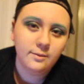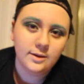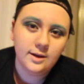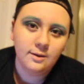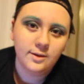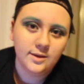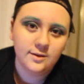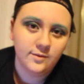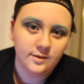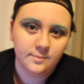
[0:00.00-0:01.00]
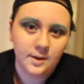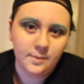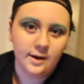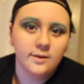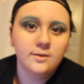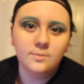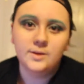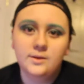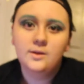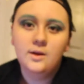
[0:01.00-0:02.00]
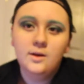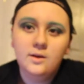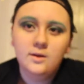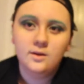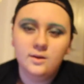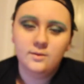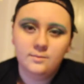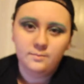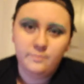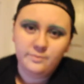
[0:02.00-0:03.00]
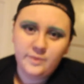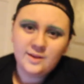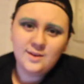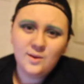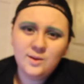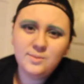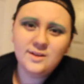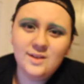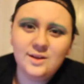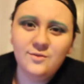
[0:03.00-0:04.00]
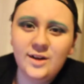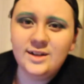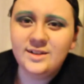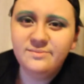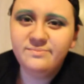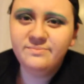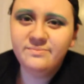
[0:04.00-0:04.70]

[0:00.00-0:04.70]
I went there. I went there to visit my parents, but that's the only place I could find it.